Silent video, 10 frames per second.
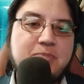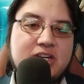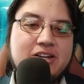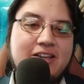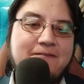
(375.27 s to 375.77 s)

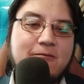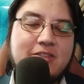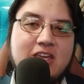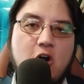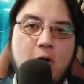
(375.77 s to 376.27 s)
especially
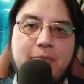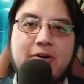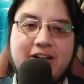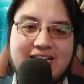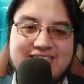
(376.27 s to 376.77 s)
for the
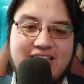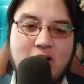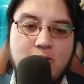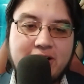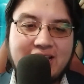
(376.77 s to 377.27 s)
upper
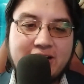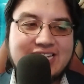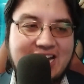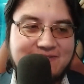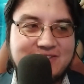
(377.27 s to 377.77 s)
class. The lower
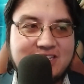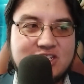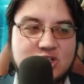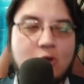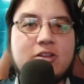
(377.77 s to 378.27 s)
class
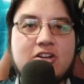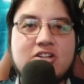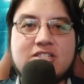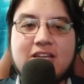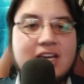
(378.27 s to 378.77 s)
have these
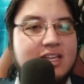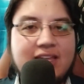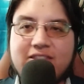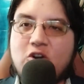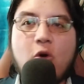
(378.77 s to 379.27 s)
soldiers
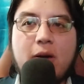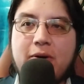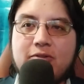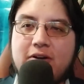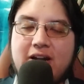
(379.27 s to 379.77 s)
that
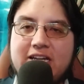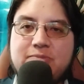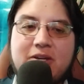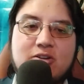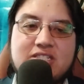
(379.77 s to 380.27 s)
go about their
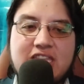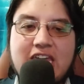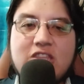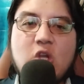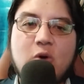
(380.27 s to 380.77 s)
lives because
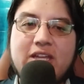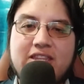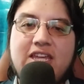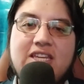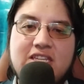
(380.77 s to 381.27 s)
they
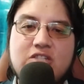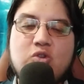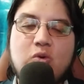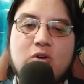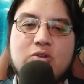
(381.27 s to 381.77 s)
know that they
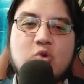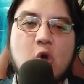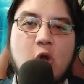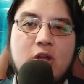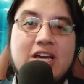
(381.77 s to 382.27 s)
need to
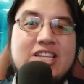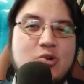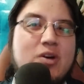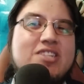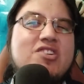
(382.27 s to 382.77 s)
control
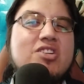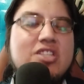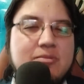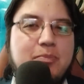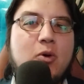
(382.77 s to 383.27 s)
to a
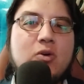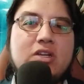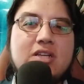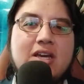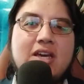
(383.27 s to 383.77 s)
certain
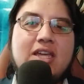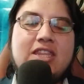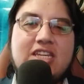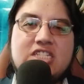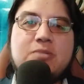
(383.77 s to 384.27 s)
point
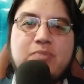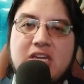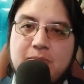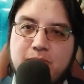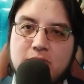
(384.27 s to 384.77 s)
these
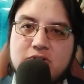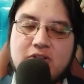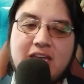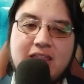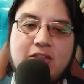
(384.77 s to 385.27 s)

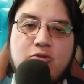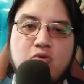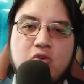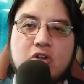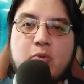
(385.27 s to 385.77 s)
people so they
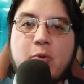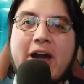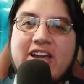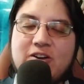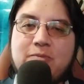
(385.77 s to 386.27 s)
do not
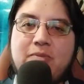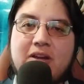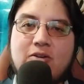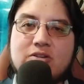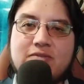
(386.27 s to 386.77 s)
riot
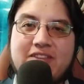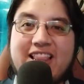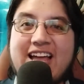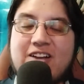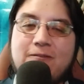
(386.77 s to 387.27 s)
because
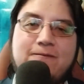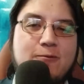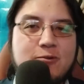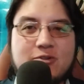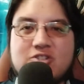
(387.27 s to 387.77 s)
of the lack
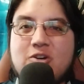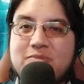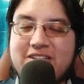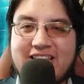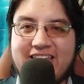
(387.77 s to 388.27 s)
of food or
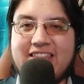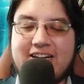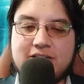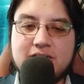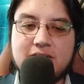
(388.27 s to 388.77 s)
something
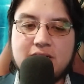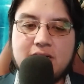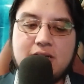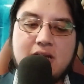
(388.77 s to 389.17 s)
like that.